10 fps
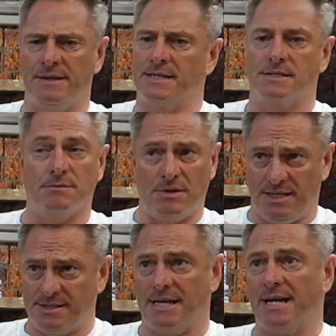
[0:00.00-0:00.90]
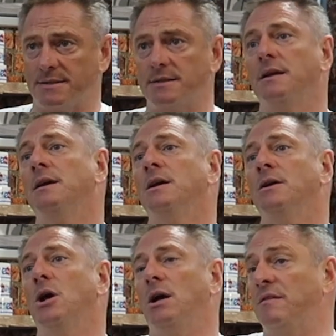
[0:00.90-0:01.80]
That's the exact
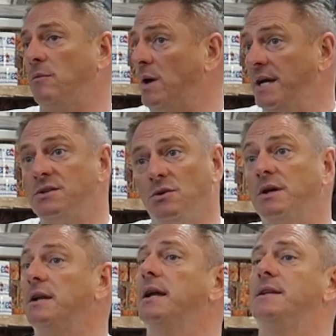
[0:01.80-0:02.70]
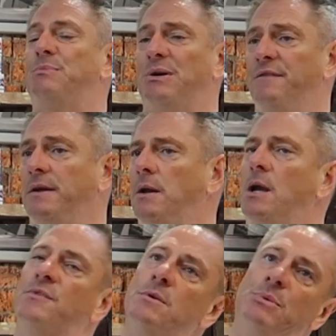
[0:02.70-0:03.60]
way to look at it. It's perfect. You
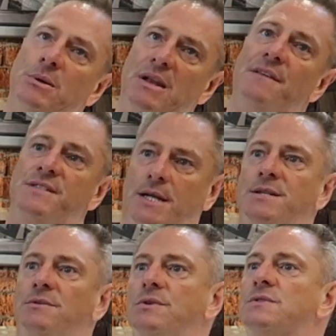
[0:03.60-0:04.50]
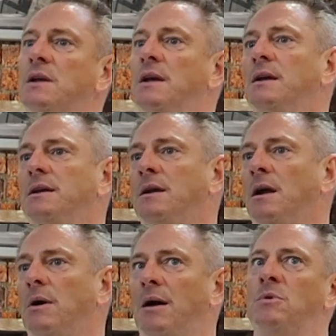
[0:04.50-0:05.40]
know, some people have said to us, you
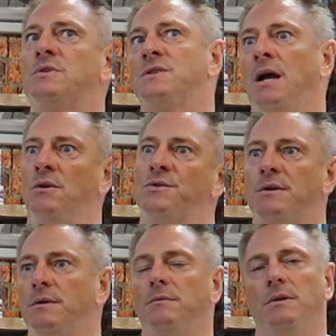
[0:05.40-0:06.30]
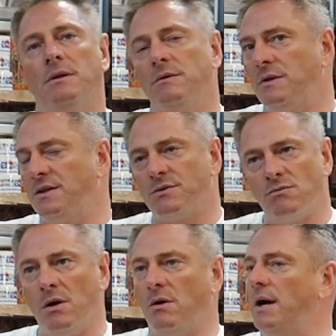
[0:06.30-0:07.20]
know, how much sales are... It's the
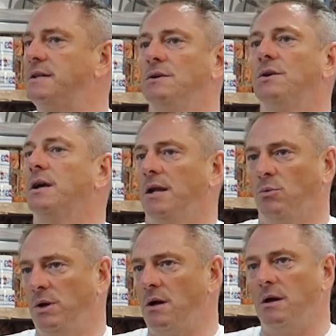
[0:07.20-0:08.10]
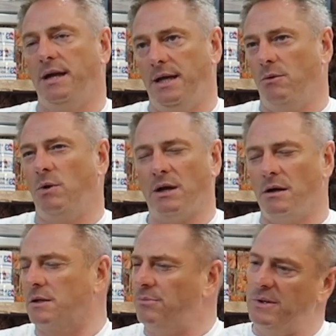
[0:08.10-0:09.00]
wrong way to look at it. We're not here, we
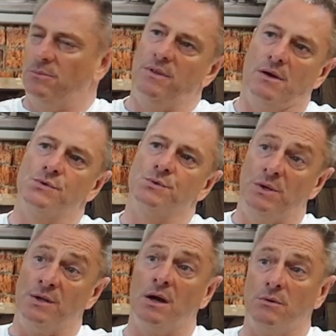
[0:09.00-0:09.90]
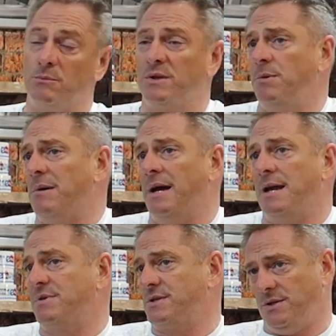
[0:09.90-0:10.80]
can't compete with those, and we know it with eBay and
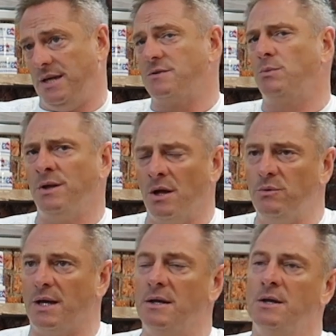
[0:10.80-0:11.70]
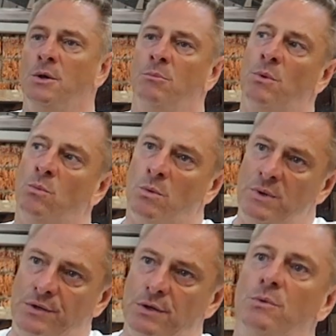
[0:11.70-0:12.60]
Amazon yet, we know that. But what
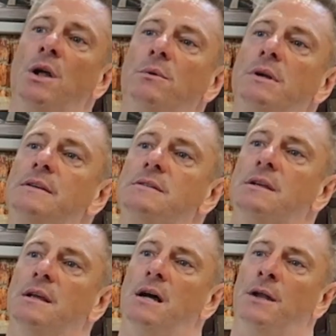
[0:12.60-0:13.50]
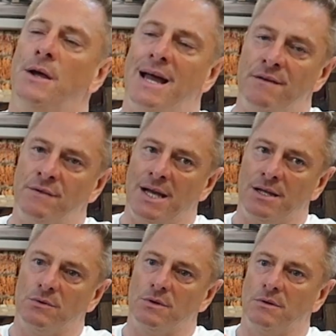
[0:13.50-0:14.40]
we do know is, and I haven't
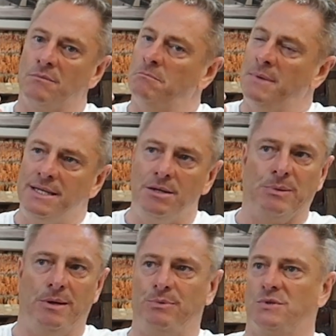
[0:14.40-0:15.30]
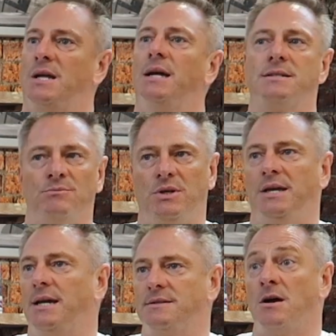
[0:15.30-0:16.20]
had many people say to me
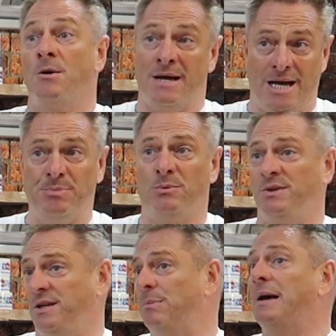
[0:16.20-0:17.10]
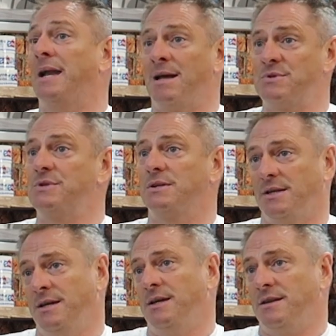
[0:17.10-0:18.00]
yet, I'm happy with eBay and Amazon.
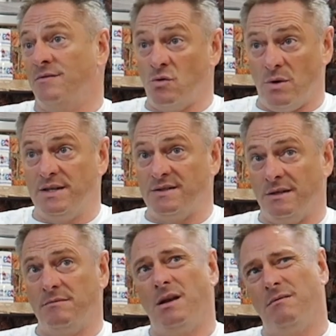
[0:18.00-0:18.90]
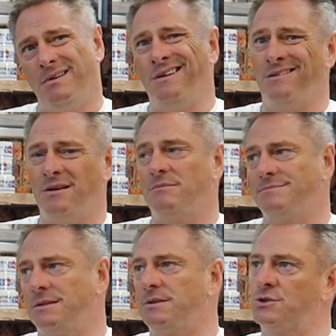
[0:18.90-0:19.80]
They've always said, you
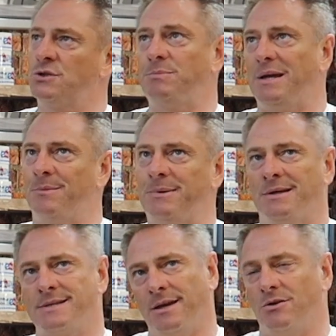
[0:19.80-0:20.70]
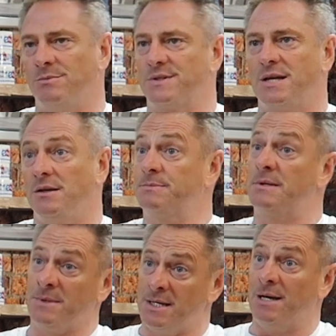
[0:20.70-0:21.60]
know, I should be happy because I get all my sales, but
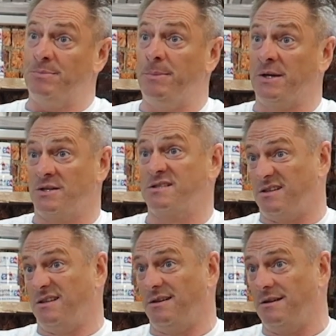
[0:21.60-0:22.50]
I'm not happy because...